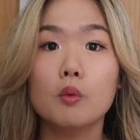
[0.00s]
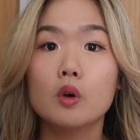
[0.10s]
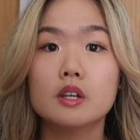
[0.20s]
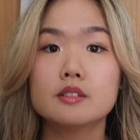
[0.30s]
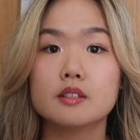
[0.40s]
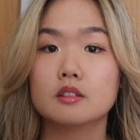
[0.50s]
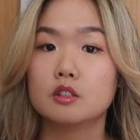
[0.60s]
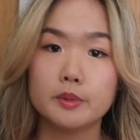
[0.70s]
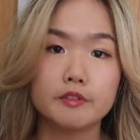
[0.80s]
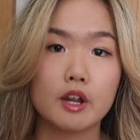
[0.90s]
It was,
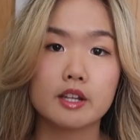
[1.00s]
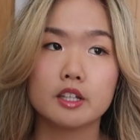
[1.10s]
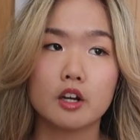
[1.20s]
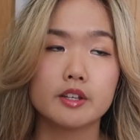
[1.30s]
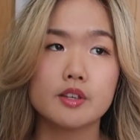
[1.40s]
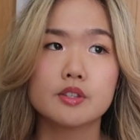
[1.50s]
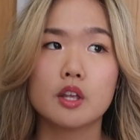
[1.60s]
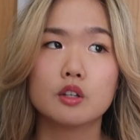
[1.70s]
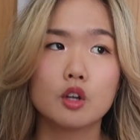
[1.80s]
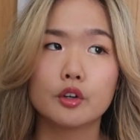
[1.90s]
to be frankly honest,
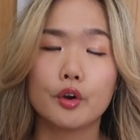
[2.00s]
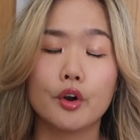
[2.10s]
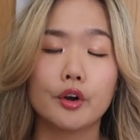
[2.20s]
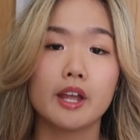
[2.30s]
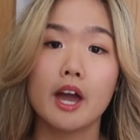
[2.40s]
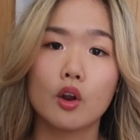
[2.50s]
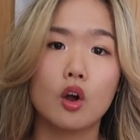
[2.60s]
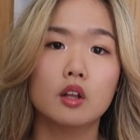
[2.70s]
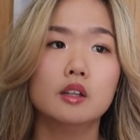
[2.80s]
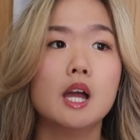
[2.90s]
not hard at
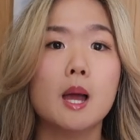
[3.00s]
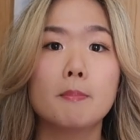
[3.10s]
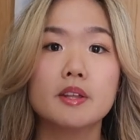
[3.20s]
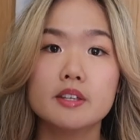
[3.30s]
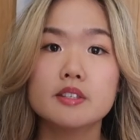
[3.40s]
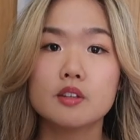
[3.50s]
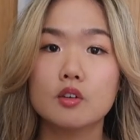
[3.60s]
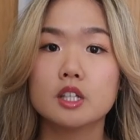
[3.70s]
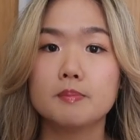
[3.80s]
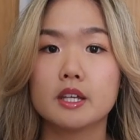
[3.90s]
all, but this is
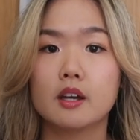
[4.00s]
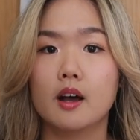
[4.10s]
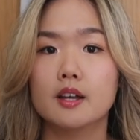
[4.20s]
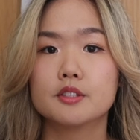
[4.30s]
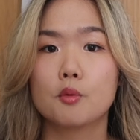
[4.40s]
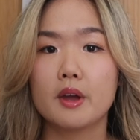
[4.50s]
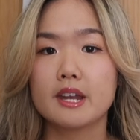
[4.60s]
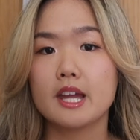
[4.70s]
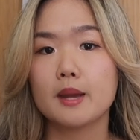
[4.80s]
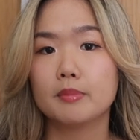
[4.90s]
only because
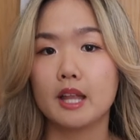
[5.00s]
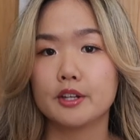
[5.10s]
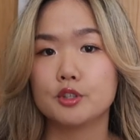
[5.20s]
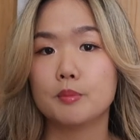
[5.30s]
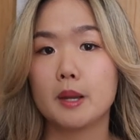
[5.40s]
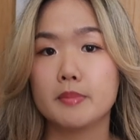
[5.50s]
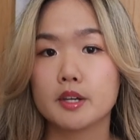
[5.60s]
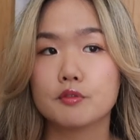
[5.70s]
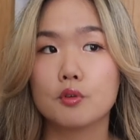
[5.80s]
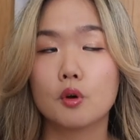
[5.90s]
when I applied to my
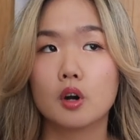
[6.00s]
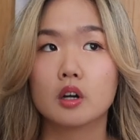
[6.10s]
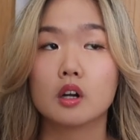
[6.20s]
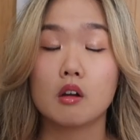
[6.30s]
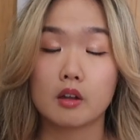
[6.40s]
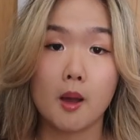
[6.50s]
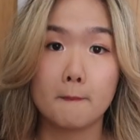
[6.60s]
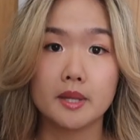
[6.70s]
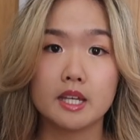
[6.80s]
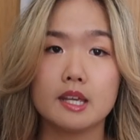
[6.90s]
Big Four
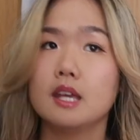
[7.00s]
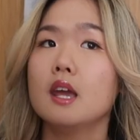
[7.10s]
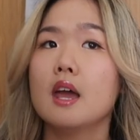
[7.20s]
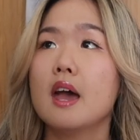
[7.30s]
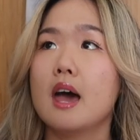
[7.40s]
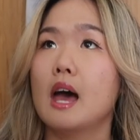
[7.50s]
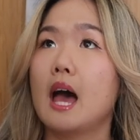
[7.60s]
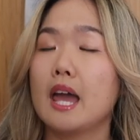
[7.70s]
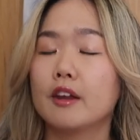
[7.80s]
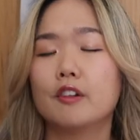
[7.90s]
company,
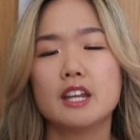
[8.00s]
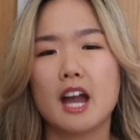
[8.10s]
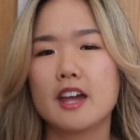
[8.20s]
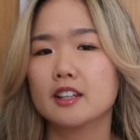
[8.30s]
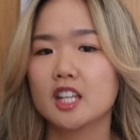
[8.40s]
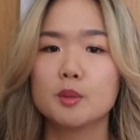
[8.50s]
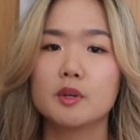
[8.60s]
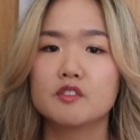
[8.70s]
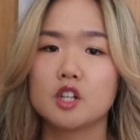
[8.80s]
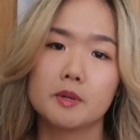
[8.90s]
I already had a little
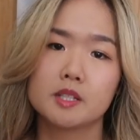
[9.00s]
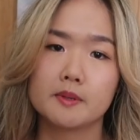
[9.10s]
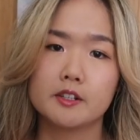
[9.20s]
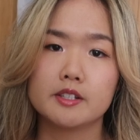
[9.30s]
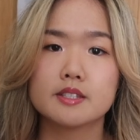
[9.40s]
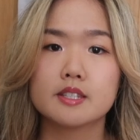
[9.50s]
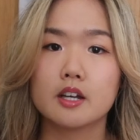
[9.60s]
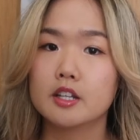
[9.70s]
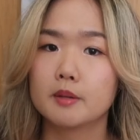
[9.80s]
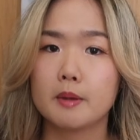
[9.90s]
bit of job experience
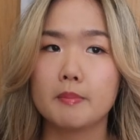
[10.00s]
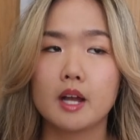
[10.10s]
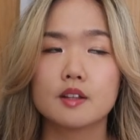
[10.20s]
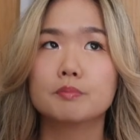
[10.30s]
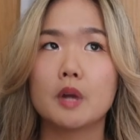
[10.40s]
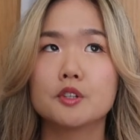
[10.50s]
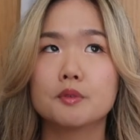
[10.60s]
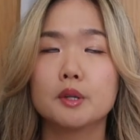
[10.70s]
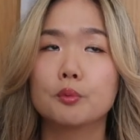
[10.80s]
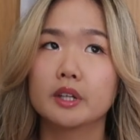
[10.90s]
under my belt. I was
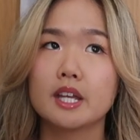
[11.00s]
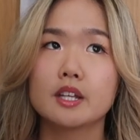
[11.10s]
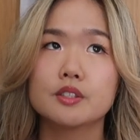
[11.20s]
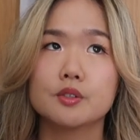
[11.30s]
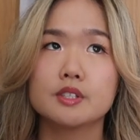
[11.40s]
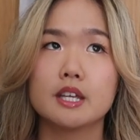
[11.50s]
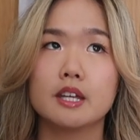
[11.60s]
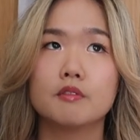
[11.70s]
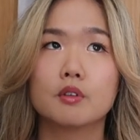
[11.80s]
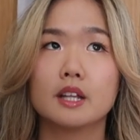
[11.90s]
already working
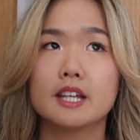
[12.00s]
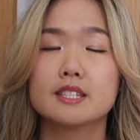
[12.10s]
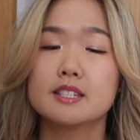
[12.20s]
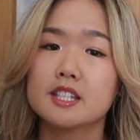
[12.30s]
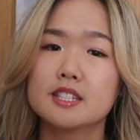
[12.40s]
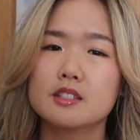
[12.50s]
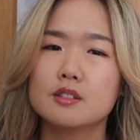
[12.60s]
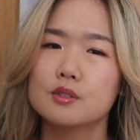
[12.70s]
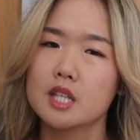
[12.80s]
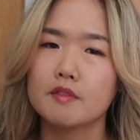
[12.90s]
consulting for like 6
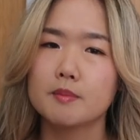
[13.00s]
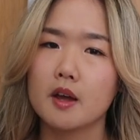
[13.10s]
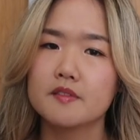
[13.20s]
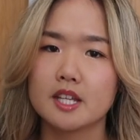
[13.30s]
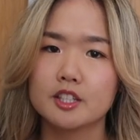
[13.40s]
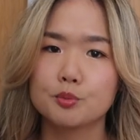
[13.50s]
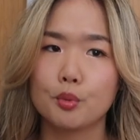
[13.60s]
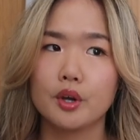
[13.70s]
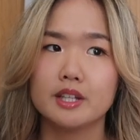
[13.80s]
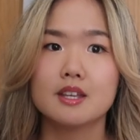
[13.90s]
to 7 months at this
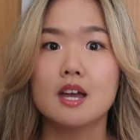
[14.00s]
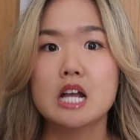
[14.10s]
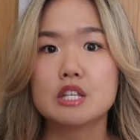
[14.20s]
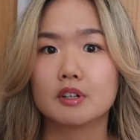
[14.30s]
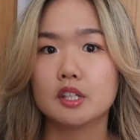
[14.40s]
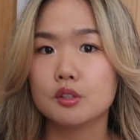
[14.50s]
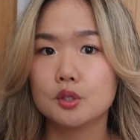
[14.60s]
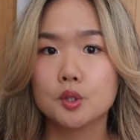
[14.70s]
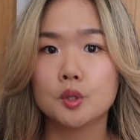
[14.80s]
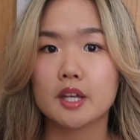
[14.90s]
point, so I already
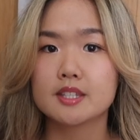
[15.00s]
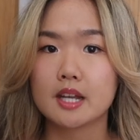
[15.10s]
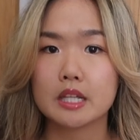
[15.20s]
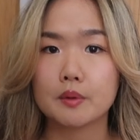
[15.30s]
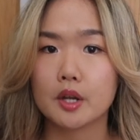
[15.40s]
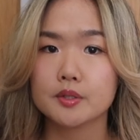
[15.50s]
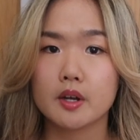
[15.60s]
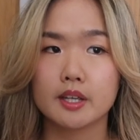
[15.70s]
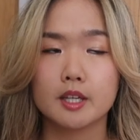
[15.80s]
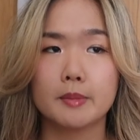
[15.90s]
knew exactly what I was
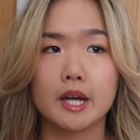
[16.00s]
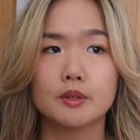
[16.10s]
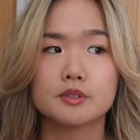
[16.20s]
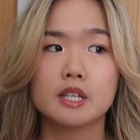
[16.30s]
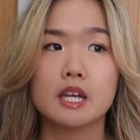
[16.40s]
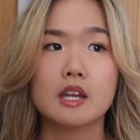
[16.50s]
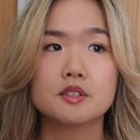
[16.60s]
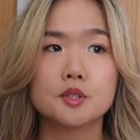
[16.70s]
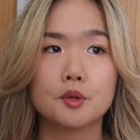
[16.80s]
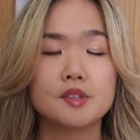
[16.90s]
talking about.
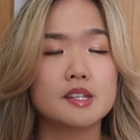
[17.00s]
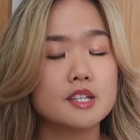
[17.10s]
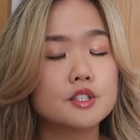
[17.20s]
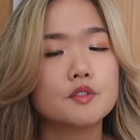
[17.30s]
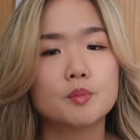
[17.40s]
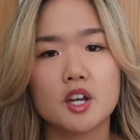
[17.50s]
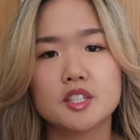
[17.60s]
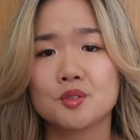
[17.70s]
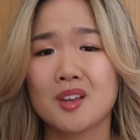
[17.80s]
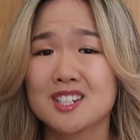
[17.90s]
So the interview
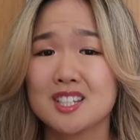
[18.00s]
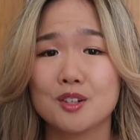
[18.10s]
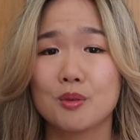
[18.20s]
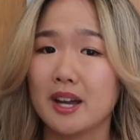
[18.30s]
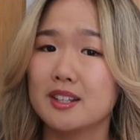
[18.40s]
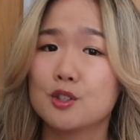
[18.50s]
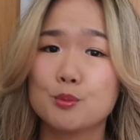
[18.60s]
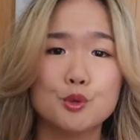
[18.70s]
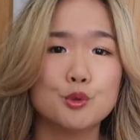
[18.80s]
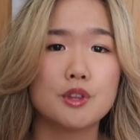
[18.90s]
process was actually quite
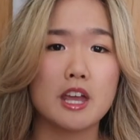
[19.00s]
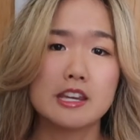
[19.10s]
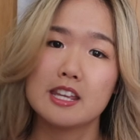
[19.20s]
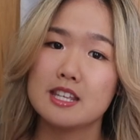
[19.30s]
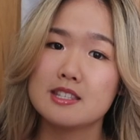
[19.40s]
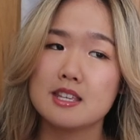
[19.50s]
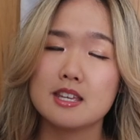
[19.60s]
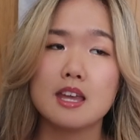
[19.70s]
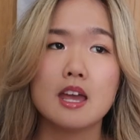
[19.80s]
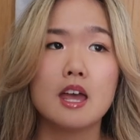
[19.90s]
smooth and
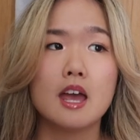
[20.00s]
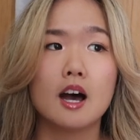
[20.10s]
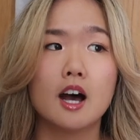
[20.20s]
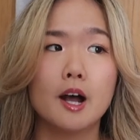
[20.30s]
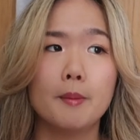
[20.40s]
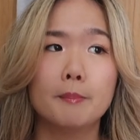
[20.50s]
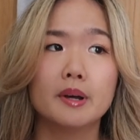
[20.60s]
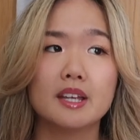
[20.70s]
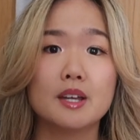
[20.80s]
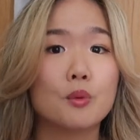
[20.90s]
easy,
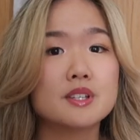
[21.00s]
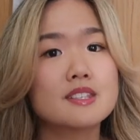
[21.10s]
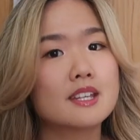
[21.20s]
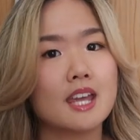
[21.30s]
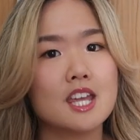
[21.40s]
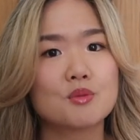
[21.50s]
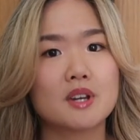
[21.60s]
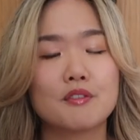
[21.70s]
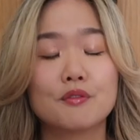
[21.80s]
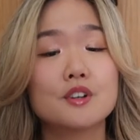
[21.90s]
but it wasn't the case when
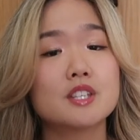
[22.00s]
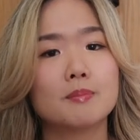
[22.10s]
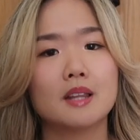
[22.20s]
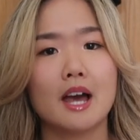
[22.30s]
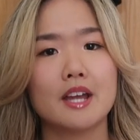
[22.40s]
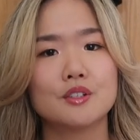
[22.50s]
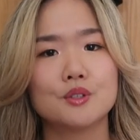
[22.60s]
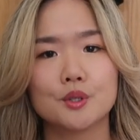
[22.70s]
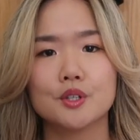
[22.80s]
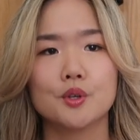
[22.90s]
I first applied
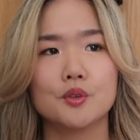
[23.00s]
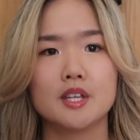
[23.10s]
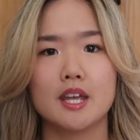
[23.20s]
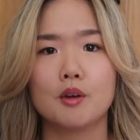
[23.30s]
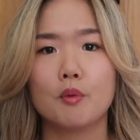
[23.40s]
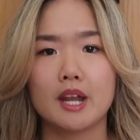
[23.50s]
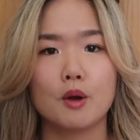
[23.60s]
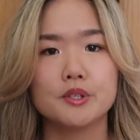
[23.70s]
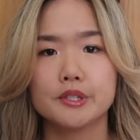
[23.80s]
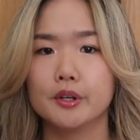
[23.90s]
to consulting when I
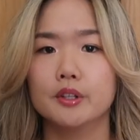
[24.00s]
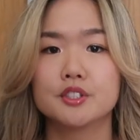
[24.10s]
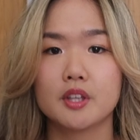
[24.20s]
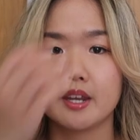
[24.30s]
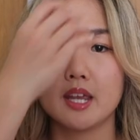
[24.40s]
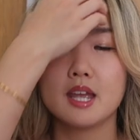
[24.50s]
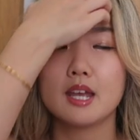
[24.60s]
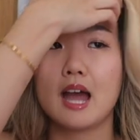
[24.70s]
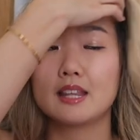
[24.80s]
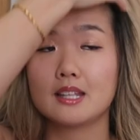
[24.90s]
was still
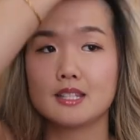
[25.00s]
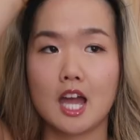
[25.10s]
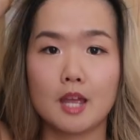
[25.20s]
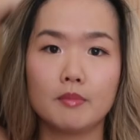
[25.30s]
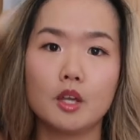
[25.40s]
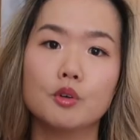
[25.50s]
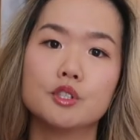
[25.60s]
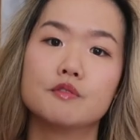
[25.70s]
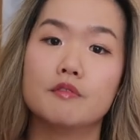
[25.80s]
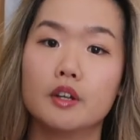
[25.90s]
studying. At that time, it
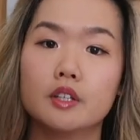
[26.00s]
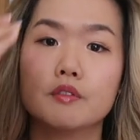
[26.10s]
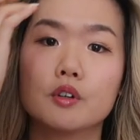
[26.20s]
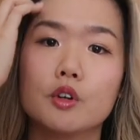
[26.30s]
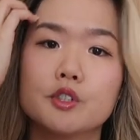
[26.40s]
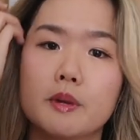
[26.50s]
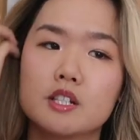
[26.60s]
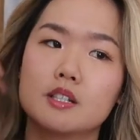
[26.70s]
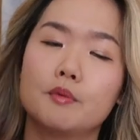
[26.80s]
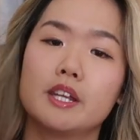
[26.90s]
was very difficult,
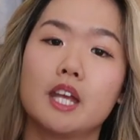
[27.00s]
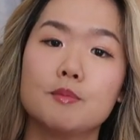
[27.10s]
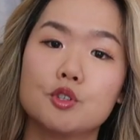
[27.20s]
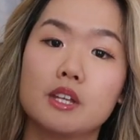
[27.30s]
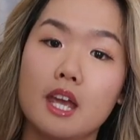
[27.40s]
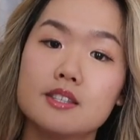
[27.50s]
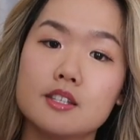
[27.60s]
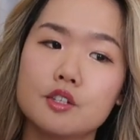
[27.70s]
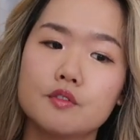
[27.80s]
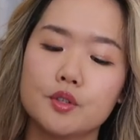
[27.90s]
especially when it came to case
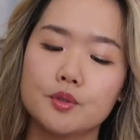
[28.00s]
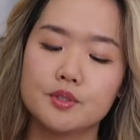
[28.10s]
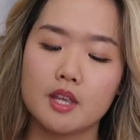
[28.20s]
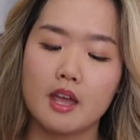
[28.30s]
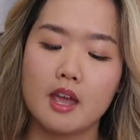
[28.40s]
interviews.